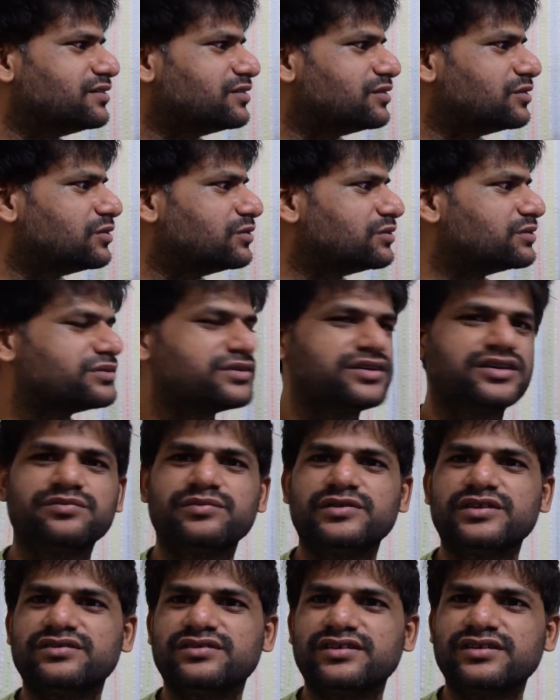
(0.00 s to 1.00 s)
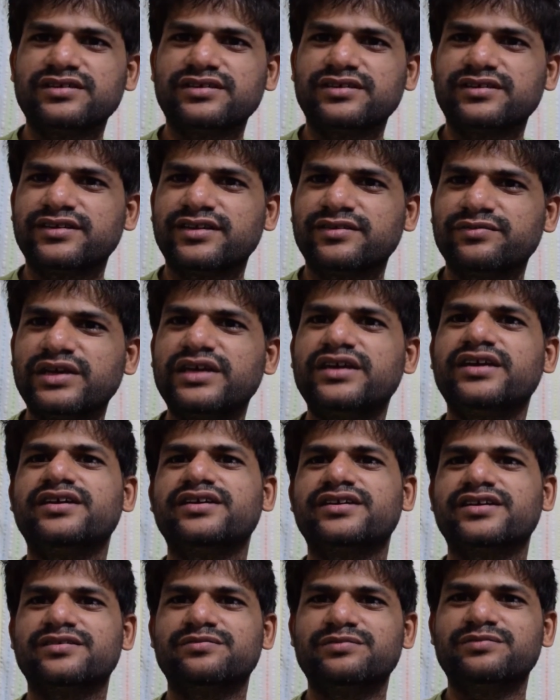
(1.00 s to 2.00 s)
GOTO statement, just the way
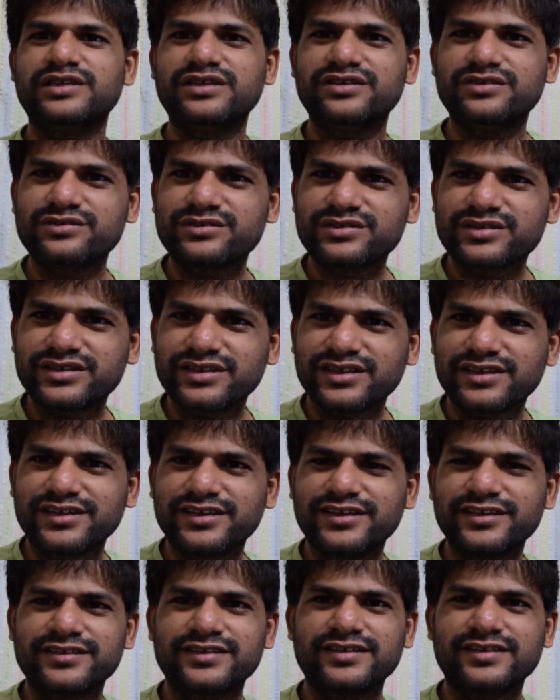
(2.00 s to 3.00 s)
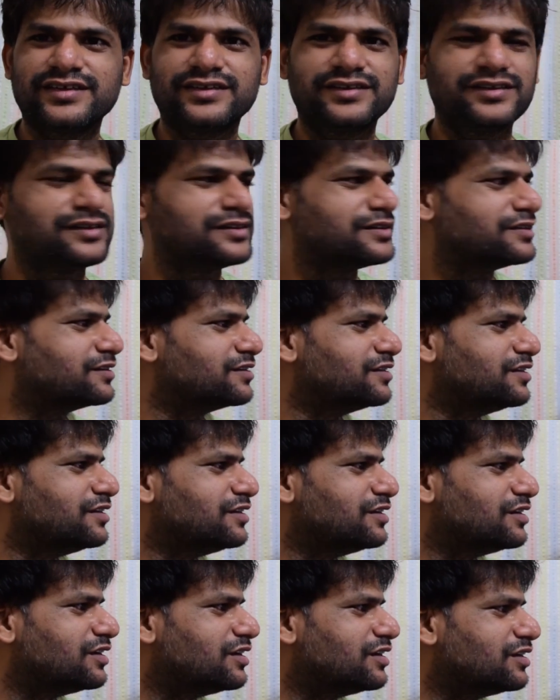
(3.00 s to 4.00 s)
it has been used in the Linux kernel
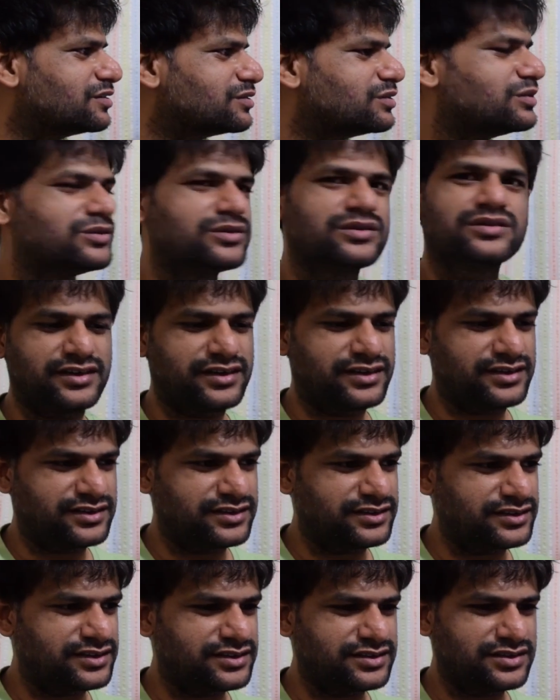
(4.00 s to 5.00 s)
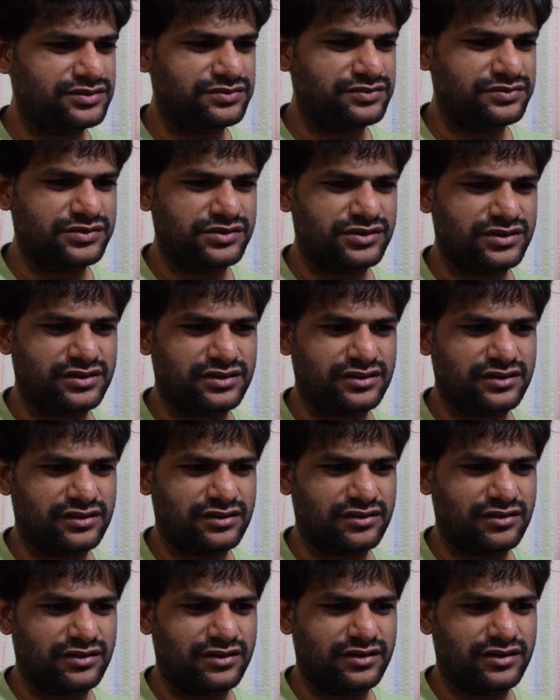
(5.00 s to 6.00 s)
source. And in case if you
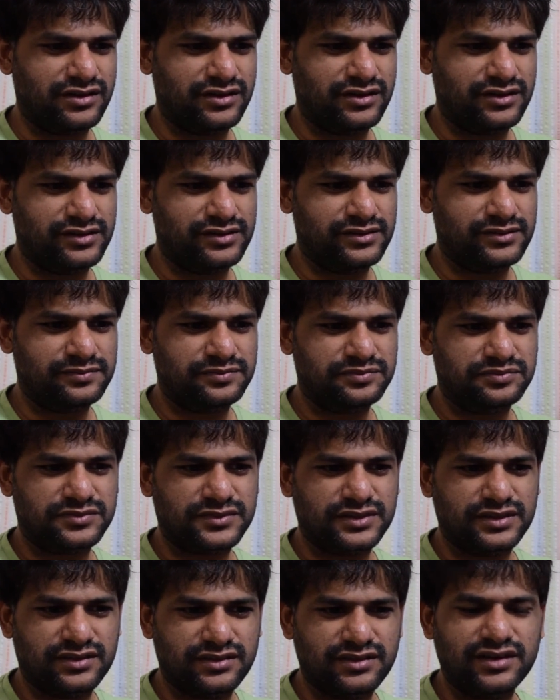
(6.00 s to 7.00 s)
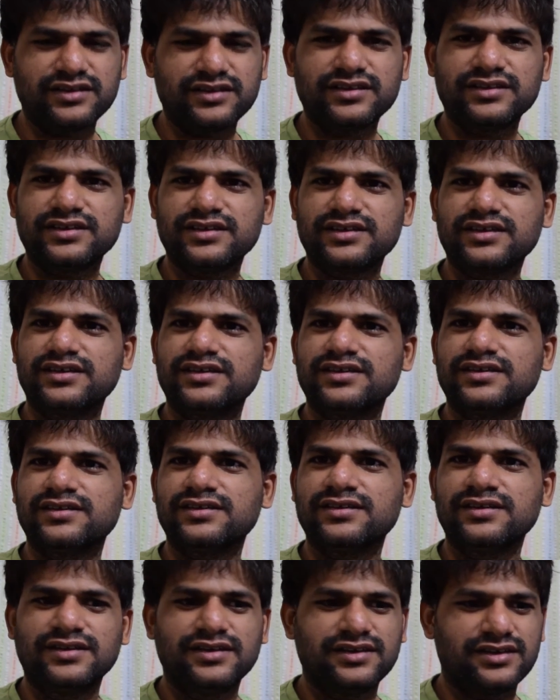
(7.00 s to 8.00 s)
are running the
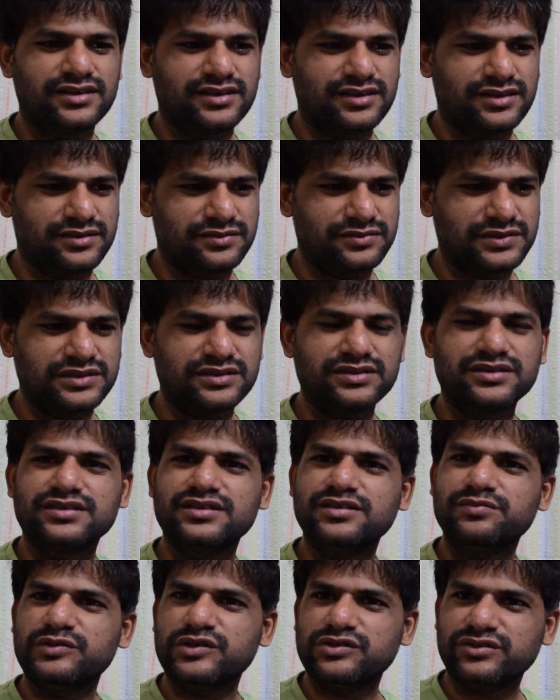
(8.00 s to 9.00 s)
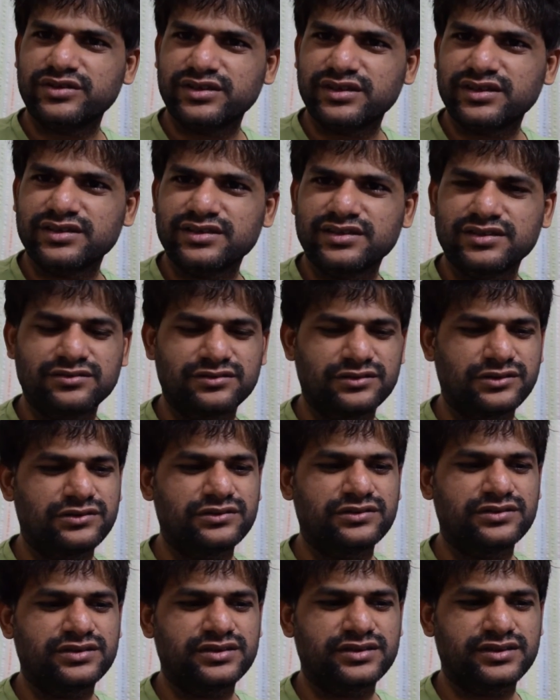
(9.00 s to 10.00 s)
kernel, which is CPU intensive
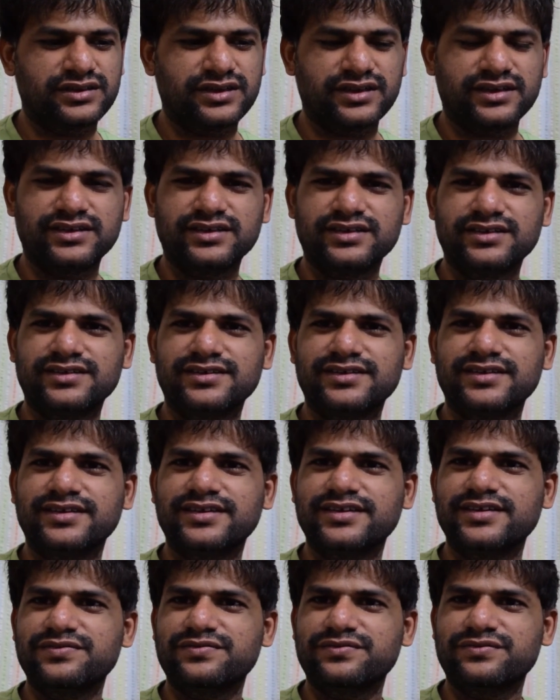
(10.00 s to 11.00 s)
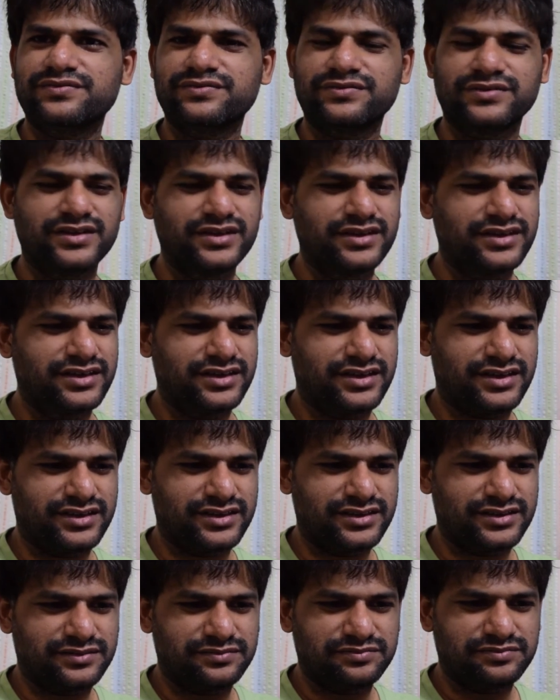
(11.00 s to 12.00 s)
code, and if
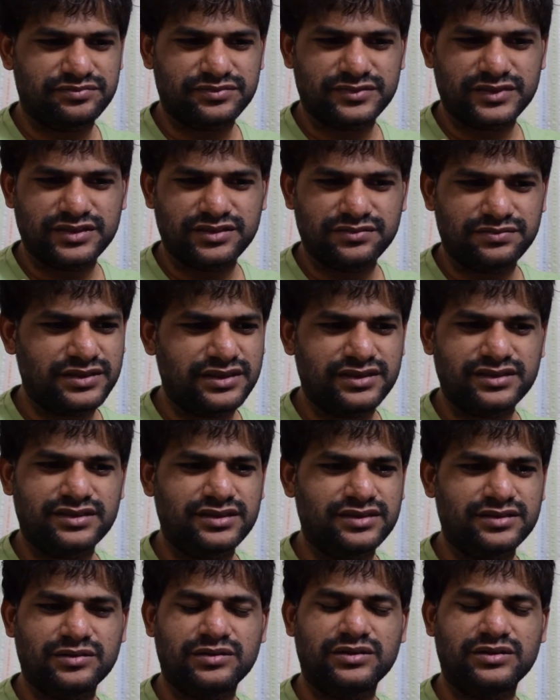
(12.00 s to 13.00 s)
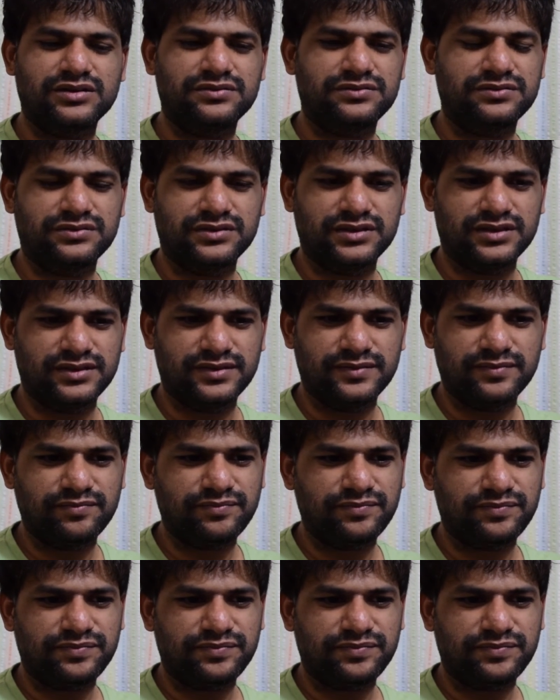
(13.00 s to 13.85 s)
there is a sort of